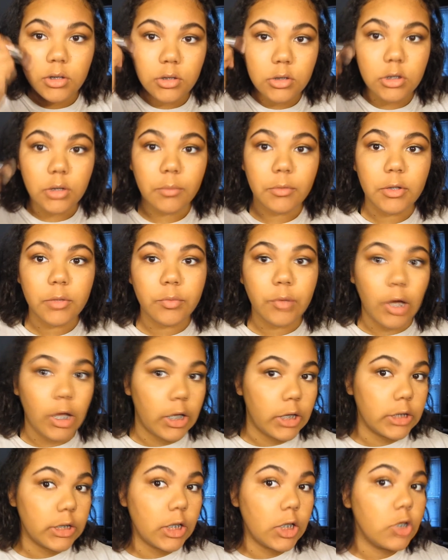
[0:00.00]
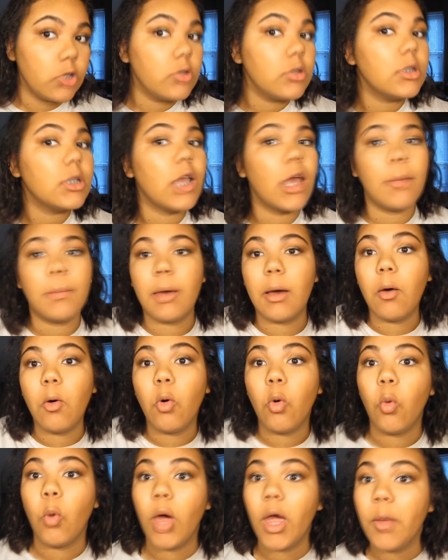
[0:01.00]
Some of the products I used come
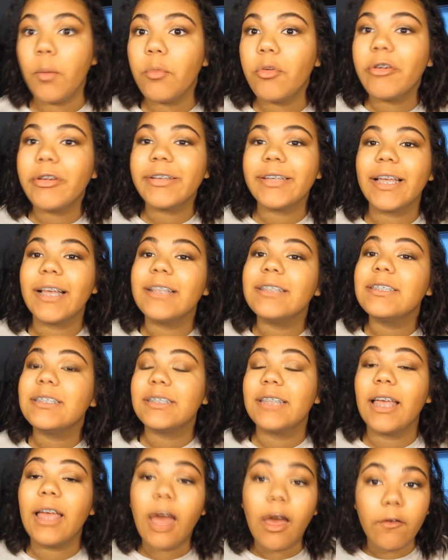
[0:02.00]
out way more intense than they